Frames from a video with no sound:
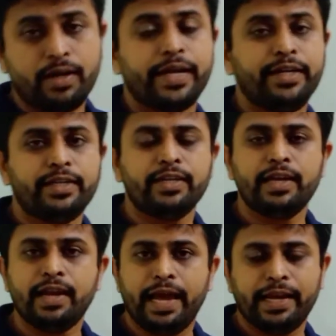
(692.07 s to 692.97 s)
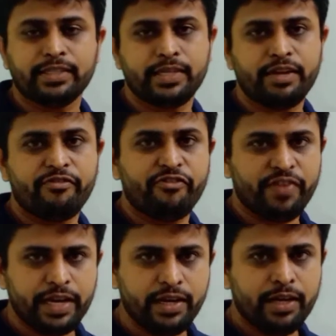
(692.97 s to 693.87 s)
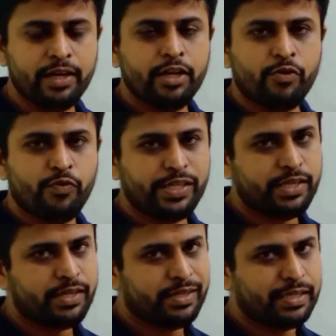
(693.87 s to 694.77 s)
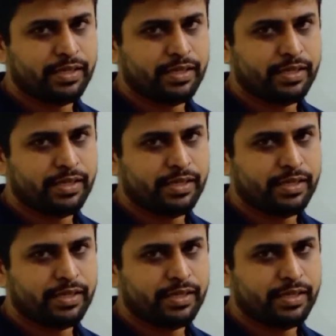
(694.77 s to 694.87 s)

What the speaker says: internal electric field which is